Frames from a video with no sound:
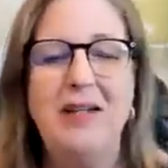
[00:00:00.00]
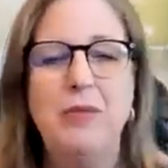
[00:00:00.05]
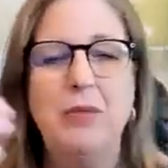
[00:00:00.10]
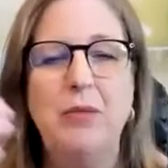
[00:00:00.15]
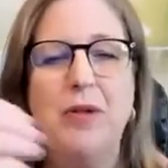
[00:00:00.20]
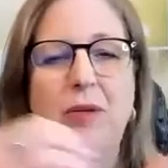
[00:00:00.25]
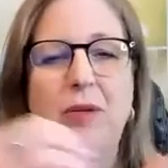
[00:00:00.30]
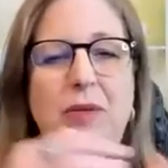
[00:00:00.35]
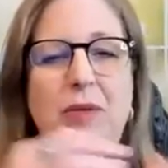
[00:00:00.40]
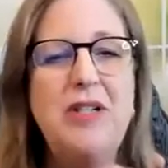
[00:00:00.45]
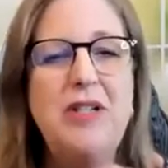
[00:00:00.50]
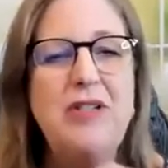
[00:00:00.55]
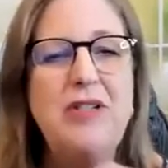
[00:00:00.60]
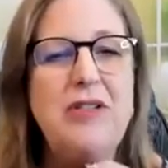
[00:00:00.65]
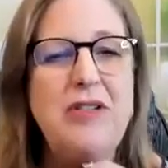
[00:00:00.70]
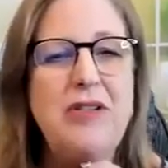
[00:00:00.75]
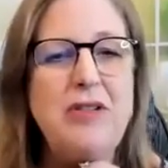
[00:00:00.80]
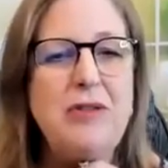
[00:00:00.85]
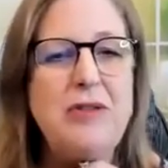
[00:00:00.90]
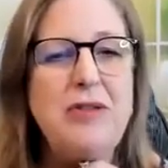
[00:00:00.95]
What do we
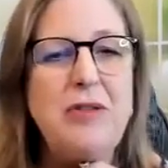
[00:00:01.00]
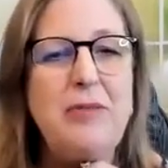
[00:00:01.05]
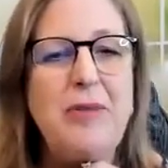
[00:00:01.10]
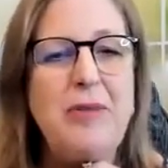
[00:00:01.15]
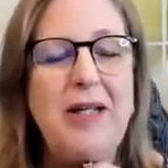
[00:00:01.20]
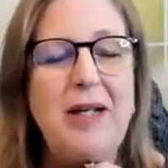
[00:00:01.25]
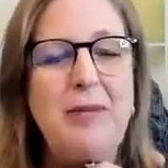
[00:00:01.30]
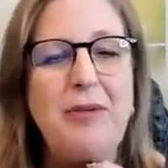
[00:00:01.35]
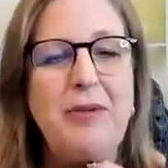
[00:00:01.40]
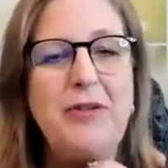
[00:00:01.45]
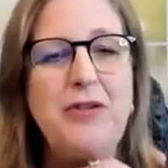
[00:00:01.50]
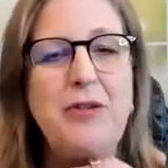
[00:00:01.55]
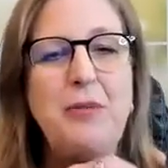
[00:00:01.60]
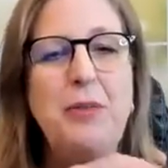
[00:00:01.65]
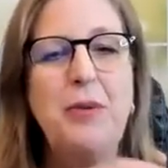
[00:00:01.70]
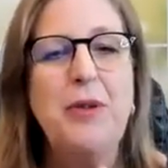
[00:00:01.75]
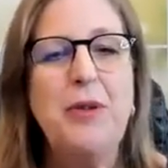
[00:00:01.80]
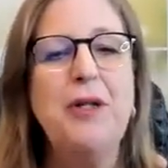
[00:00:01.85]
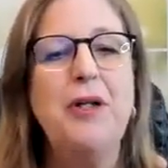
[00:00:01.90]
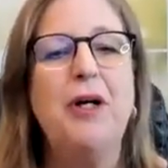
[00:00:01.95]
do to be able to
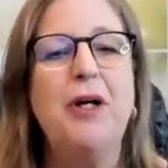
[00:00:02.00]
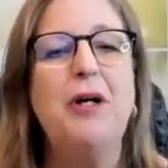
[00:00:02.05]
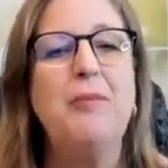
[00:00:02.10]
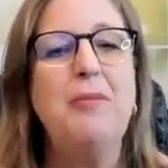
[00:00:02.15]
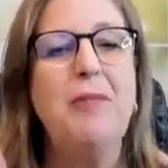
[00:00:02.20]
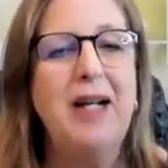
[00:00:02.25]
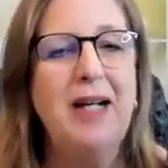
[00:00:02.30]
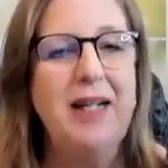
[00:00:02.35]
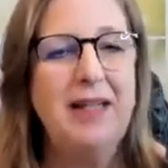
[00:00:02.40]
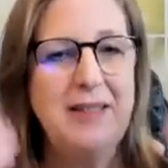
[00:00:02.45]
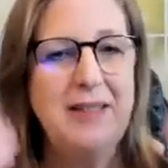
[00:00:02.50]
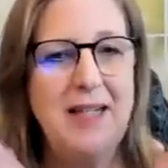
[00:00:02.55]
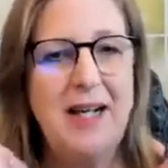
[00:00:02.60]
put our mind